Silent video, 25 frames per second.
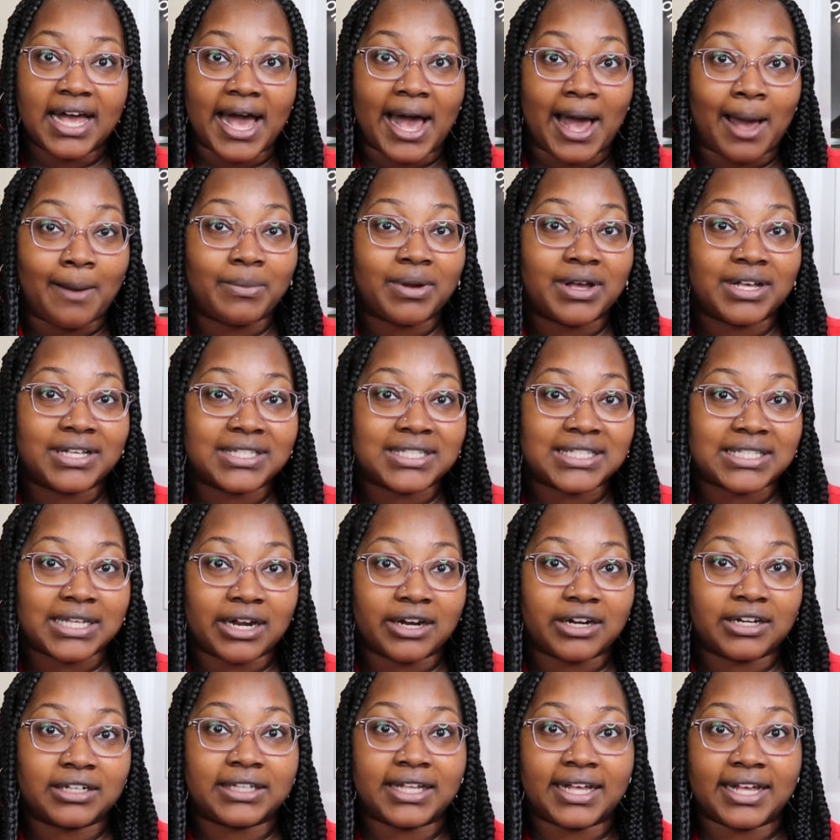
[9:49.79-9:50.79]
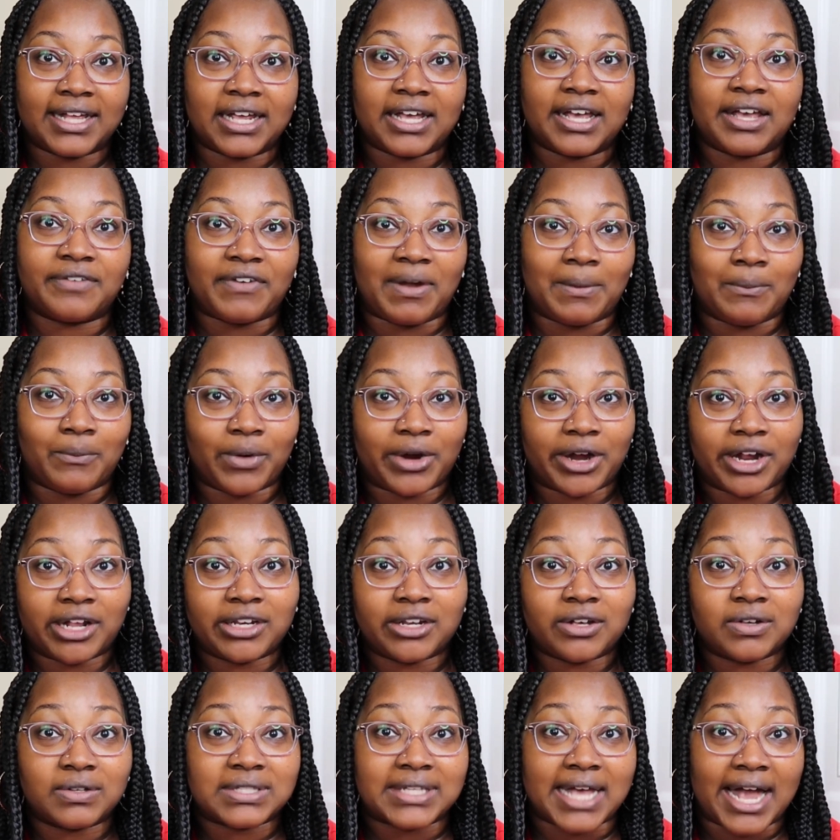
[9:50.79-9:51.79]
I'm concerned that if I'm wearing
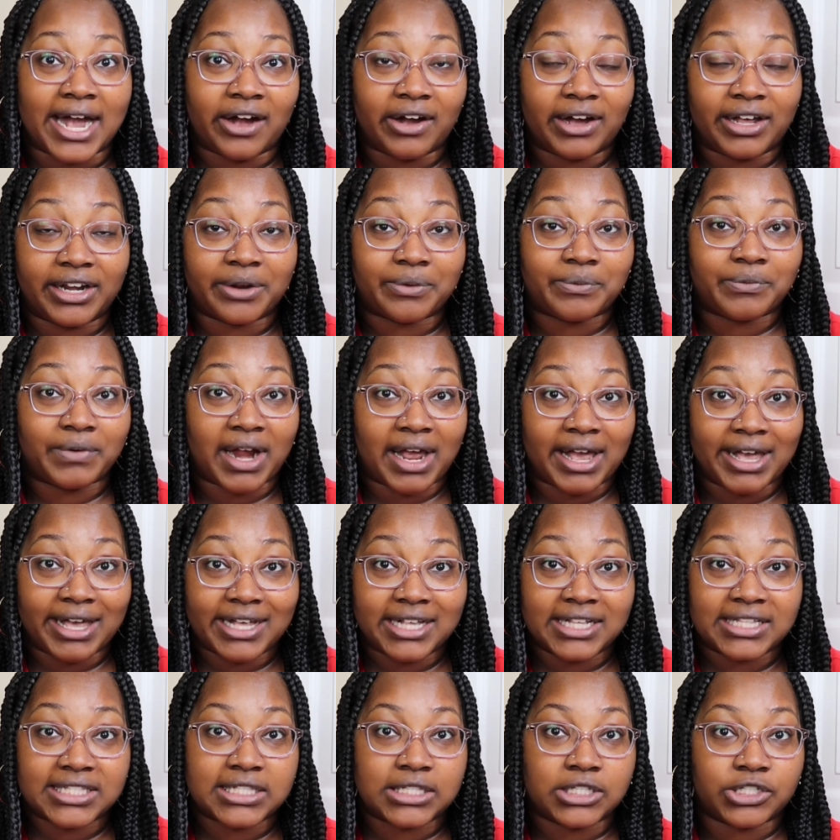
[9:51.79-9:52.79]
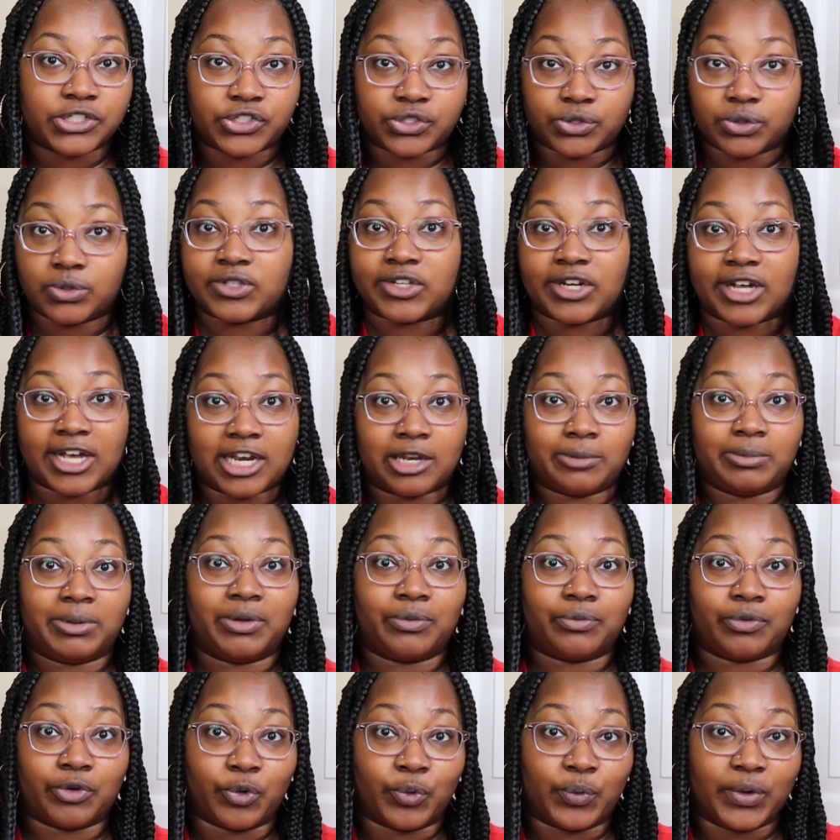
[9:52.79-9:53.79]
those out and it rains, the shoes are gonna
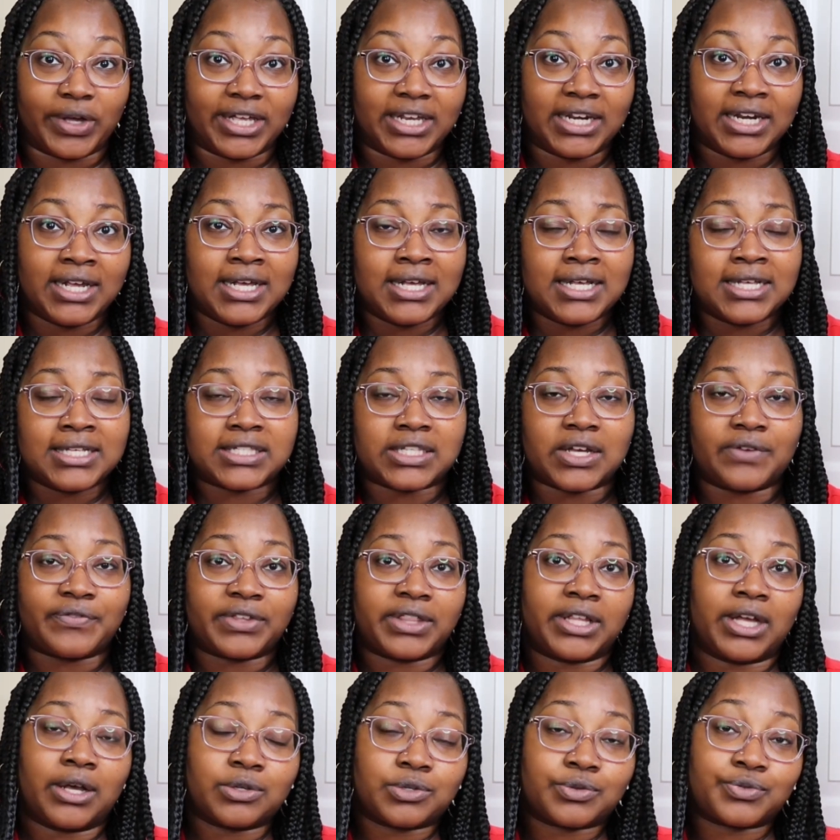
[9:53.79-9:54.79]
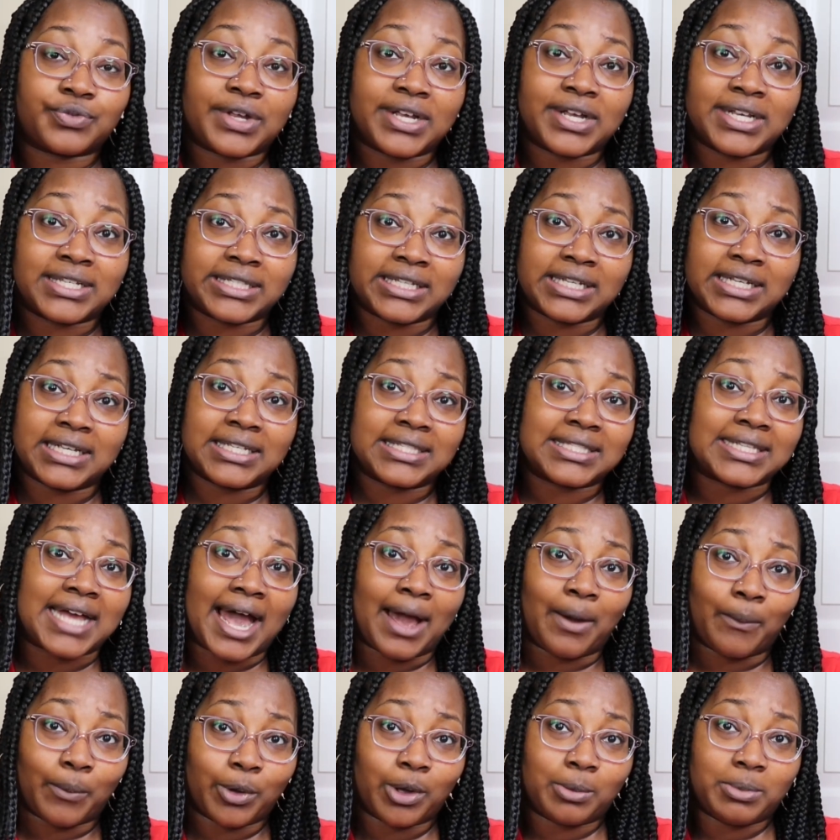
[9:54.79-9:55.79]
be ruined. So for those reasons,
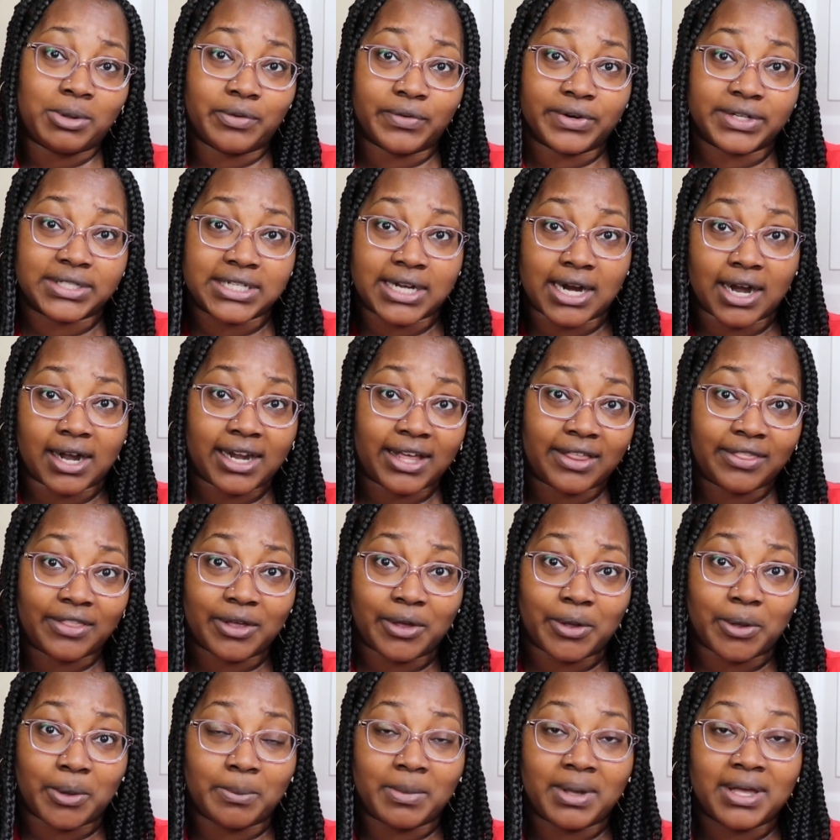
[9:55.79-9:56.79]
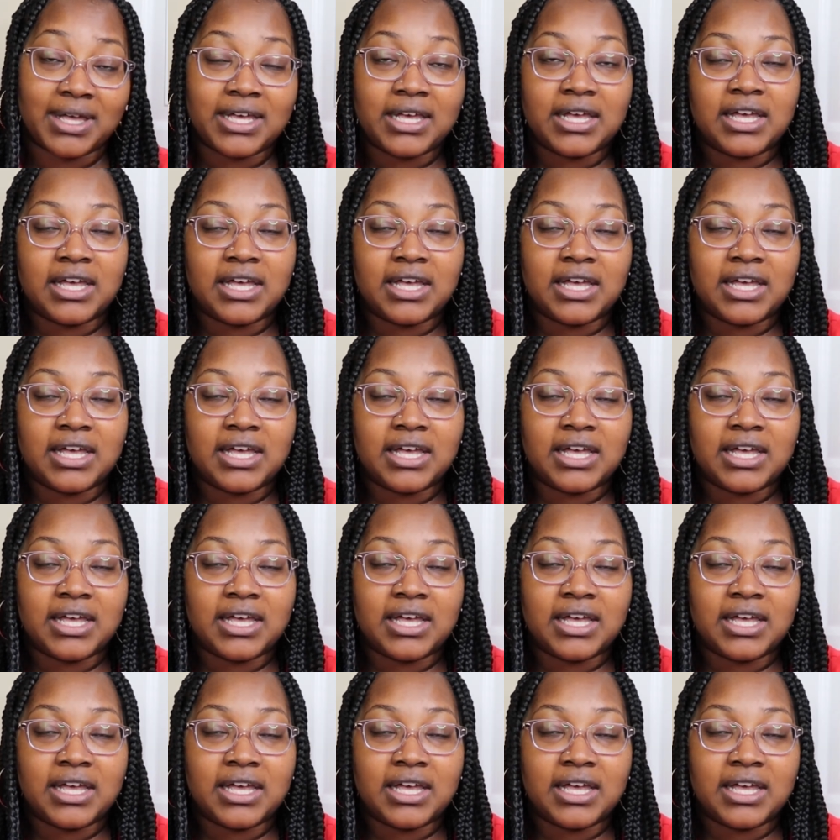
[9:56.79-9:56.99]
I will be returning them.